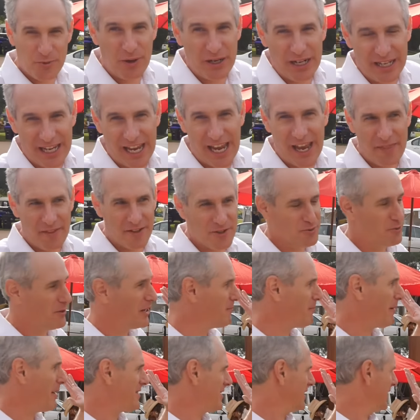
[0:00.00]
20, and the
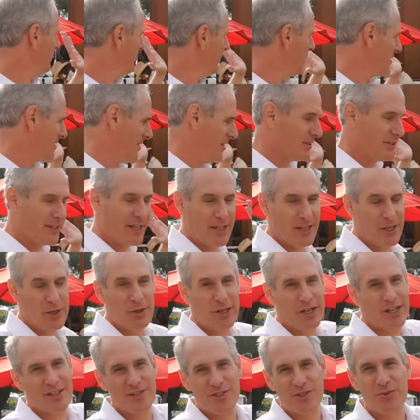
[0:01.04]
20 basically means that the
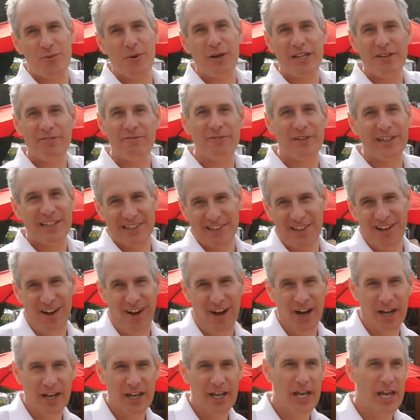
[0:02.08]
unit is 20 feet
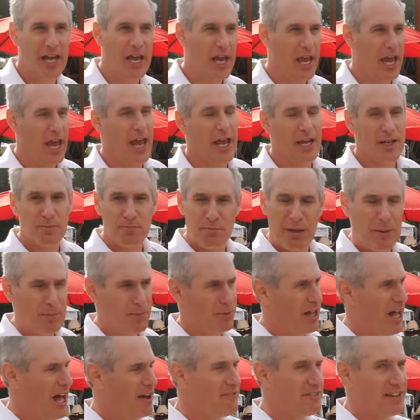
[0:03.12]
long. And
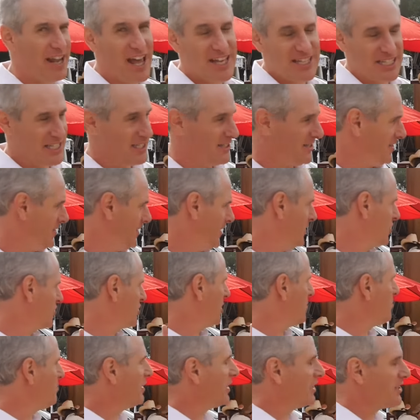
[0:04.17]
people often ask, is this a
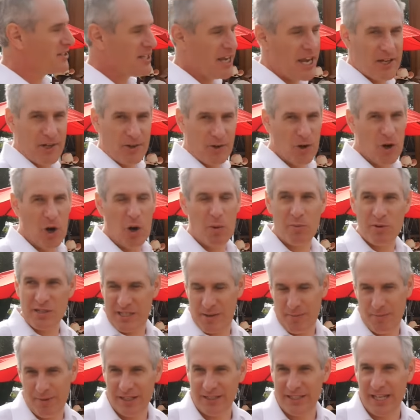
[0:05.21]
shipping container home or
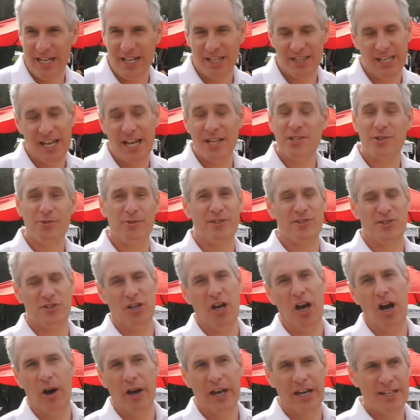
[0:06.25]
something like that? And the answer is
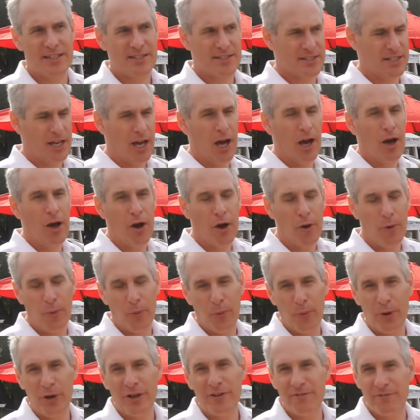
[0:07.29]
no. It's a
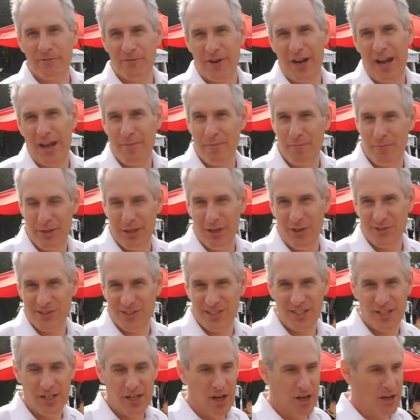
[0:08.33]
wood frame
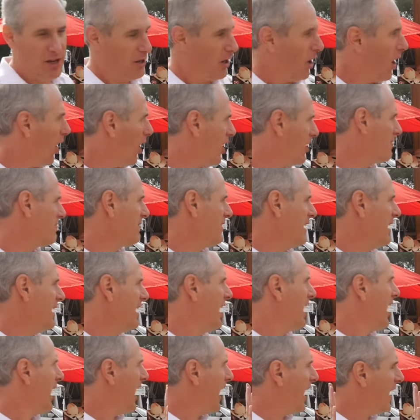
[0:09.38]
built
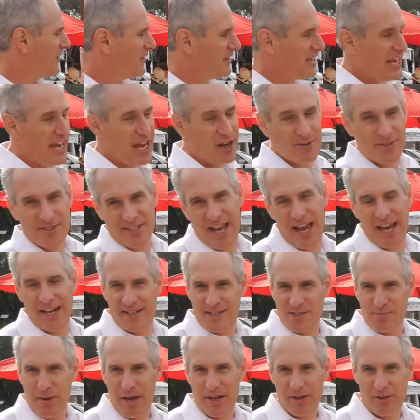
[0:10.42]
RV, and the
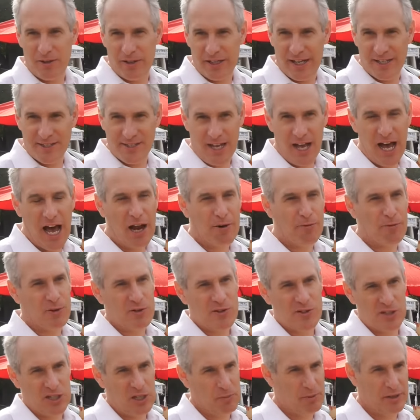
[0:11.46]
outside is metal. It's a hot
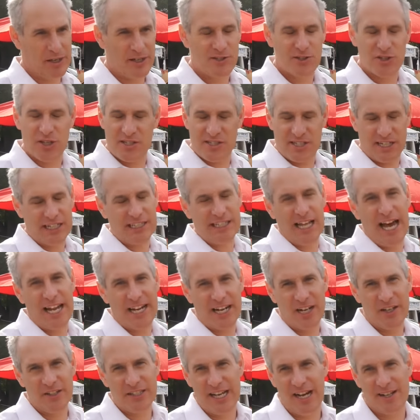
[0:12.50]
rolled steel, but it's just a
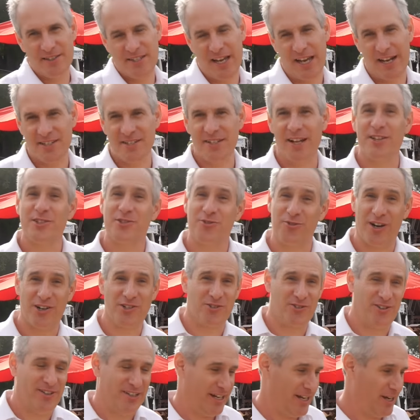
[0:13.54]
cladding on the outside. It's not
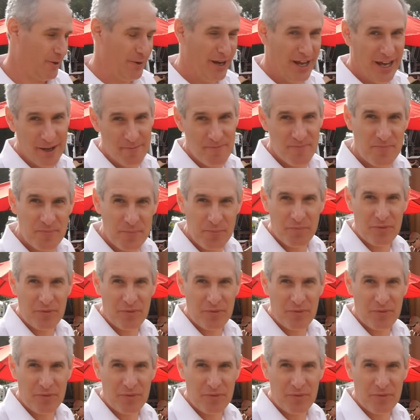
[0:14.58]
structural in any way.